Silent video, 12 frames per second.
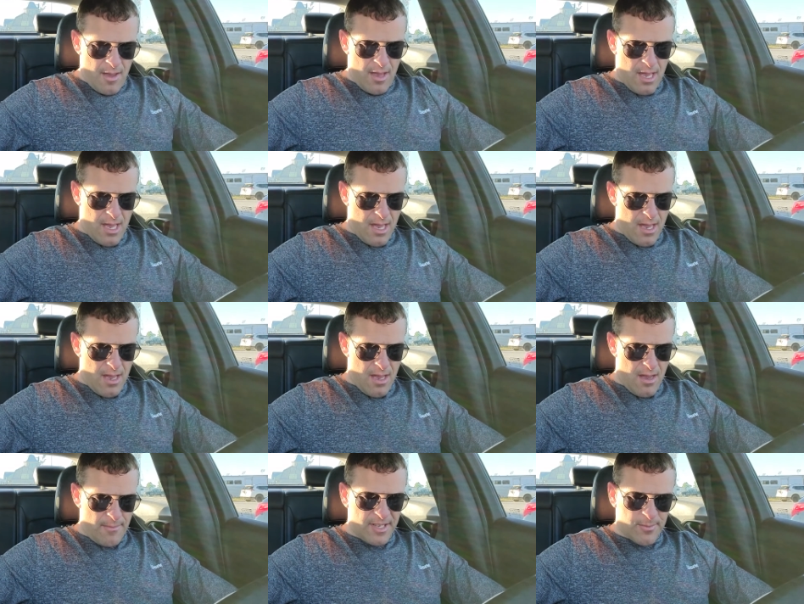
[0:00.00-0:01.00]

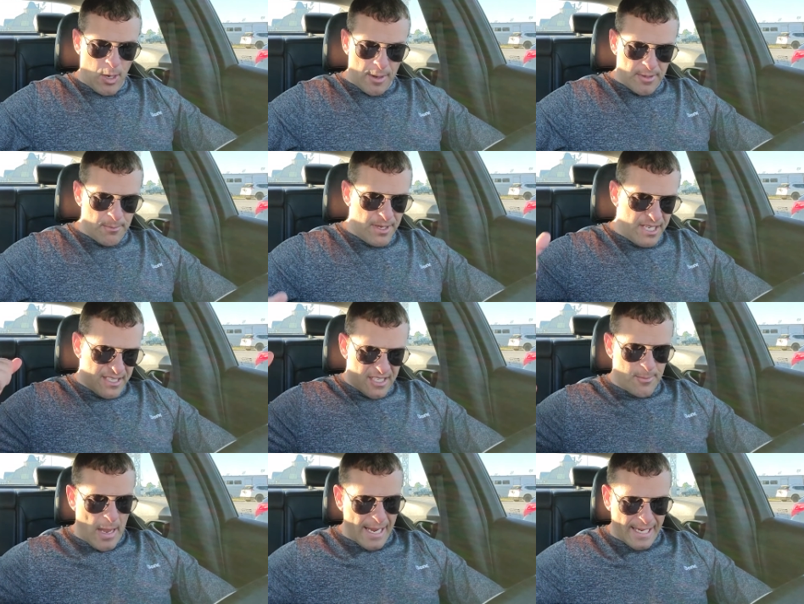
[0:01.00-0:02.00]
Uh, Miss Brampton Beast is
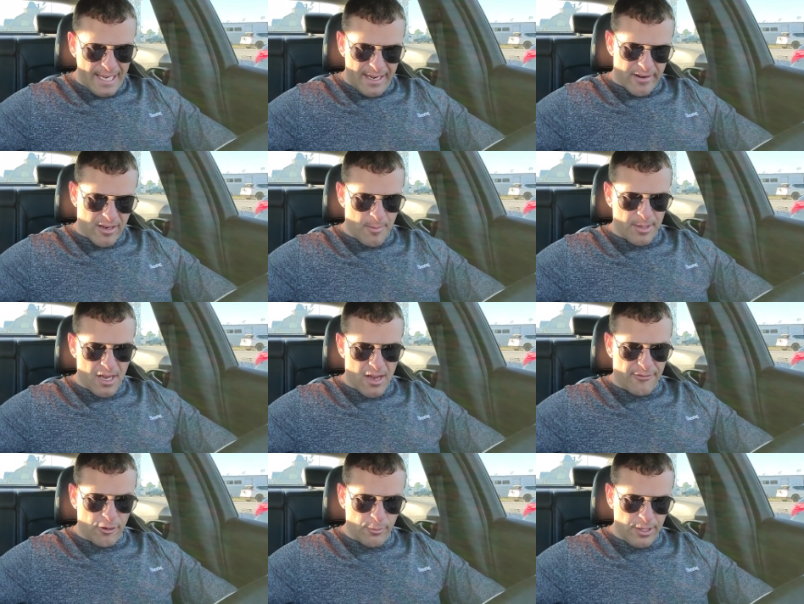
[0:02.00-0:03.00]
back in here, coming
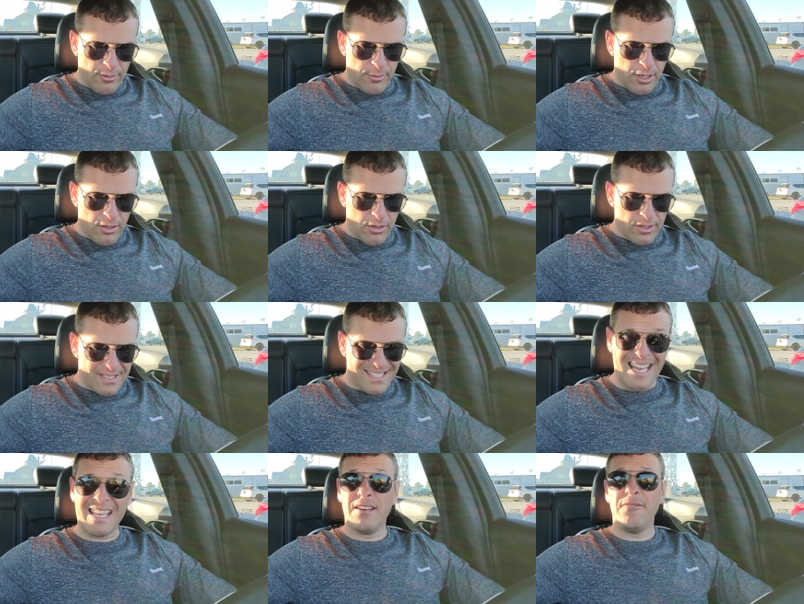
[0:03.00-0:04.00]
off a real, real good
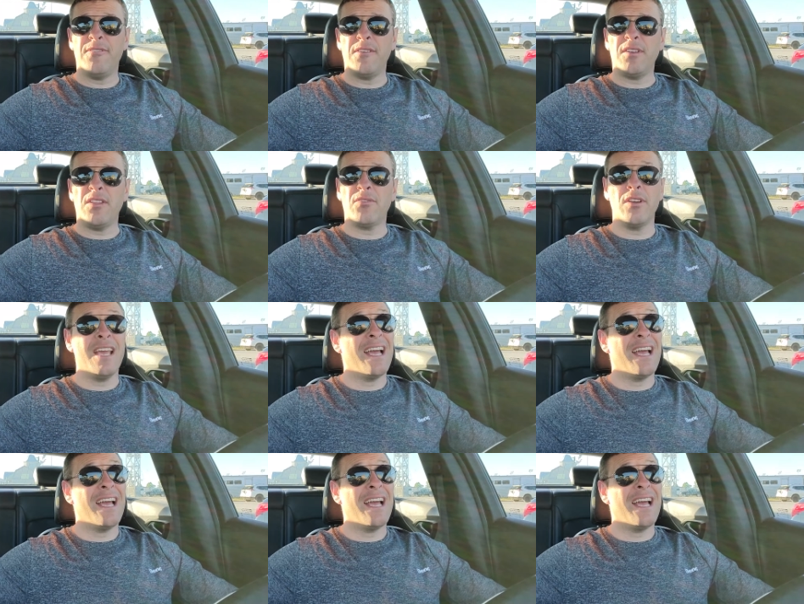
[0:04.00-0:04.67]
second and 53.